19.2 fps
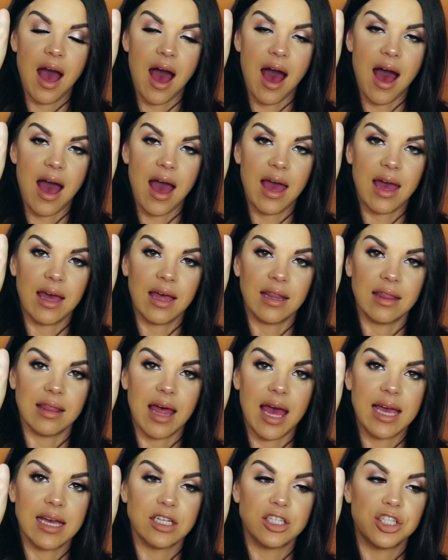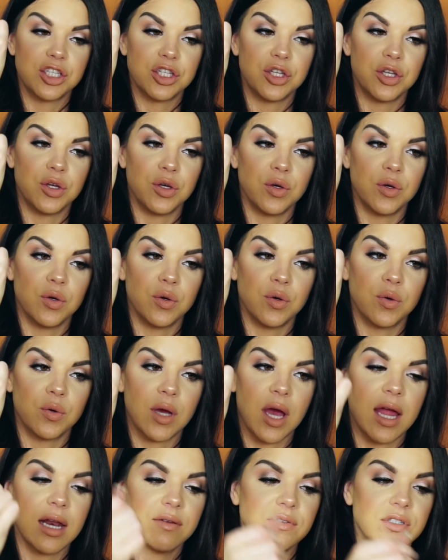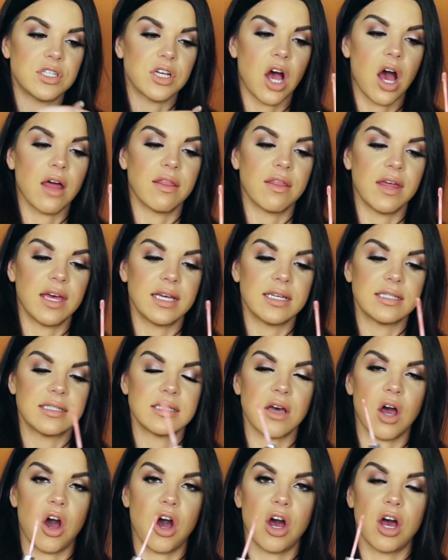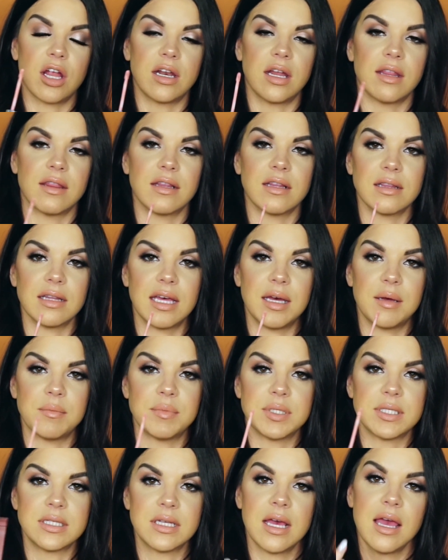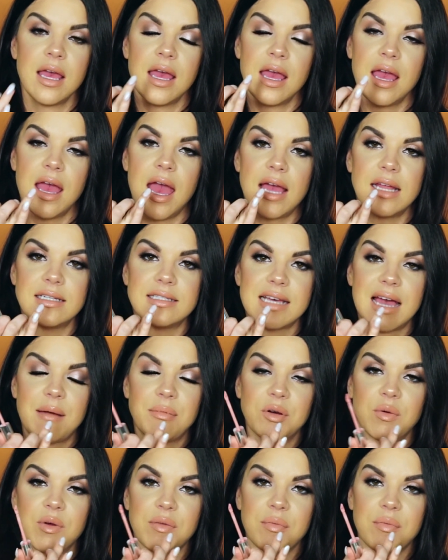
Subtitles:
I like to kind of dot this on the lips and dab it